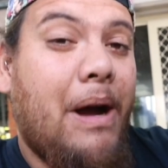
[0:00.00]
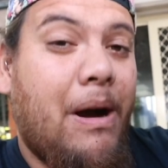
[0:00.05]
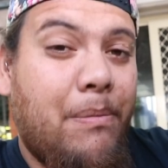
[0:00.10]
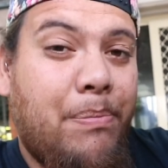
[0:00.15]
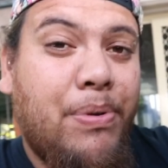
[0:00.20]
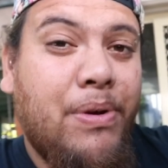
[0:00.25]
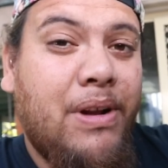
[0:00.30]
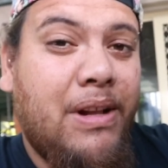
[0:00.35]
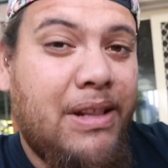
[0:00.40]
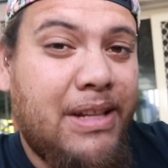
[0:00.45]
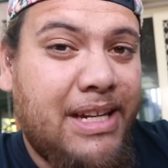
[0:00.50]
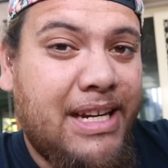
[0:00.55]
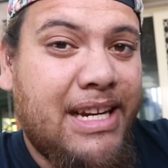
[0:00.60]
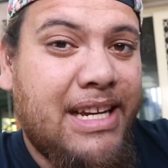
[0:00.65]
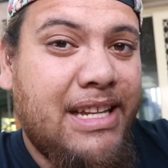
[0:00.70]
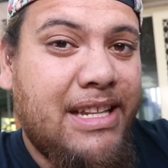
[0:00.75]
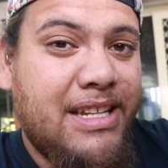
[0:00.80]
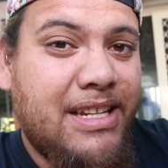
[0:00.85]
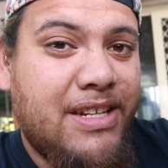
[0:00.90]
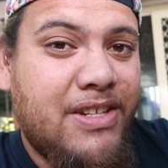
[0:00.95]
I'll put a link
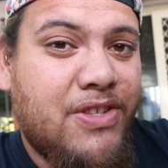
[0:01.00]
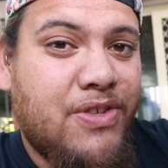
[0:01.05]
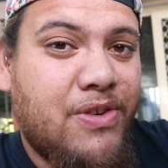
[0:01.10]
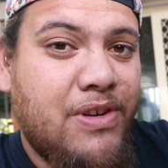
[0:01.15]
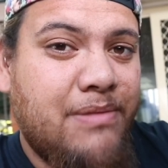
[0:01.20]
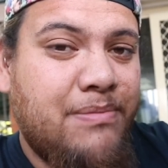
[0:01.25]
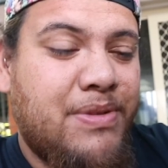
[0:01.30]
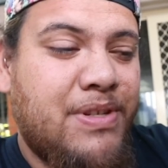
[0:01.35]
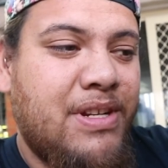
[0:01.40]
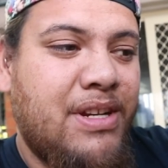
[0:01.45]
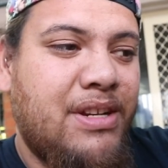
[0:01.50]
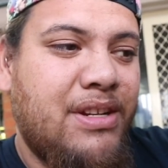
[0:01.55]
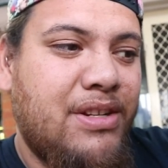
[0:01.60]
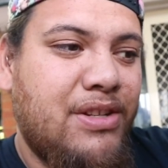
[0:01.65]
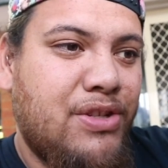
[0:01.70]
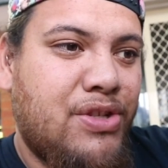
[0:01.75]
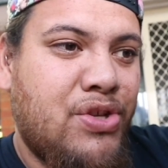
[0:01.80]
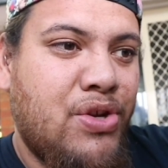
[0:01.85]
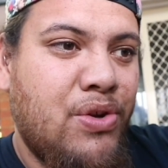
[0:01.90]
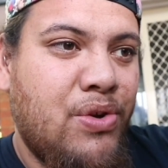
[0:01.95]
in the
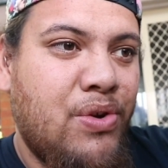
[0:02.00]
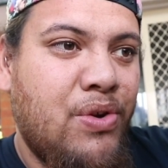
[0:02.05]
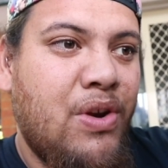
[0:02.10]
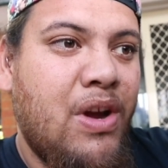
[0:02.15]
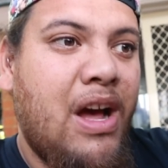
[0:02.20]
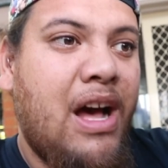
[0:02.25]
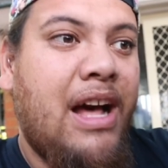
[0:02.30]
description to